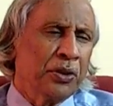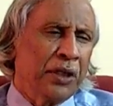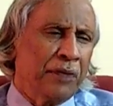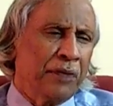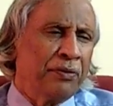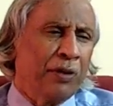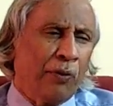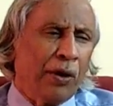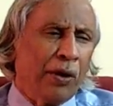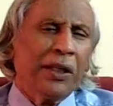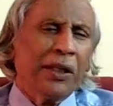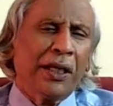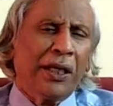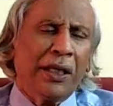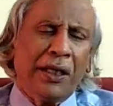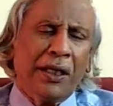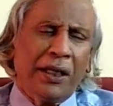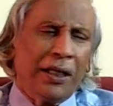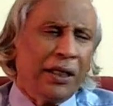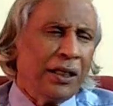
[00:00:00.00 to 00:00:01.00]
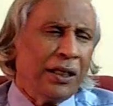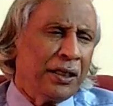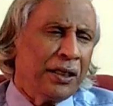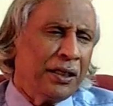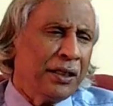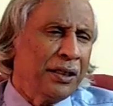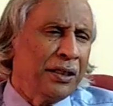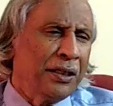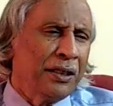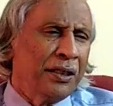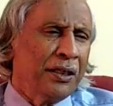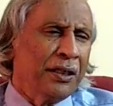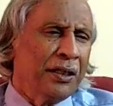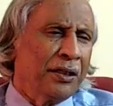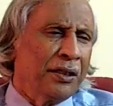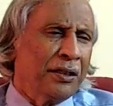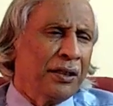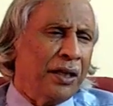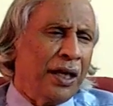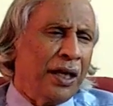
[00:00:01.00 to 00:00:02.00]
if they want again
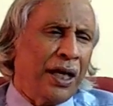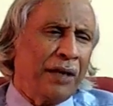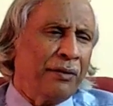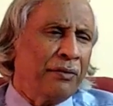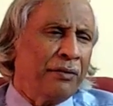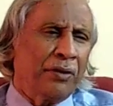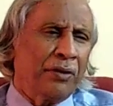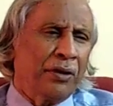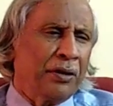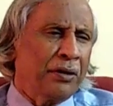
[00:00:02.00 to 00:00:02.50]
have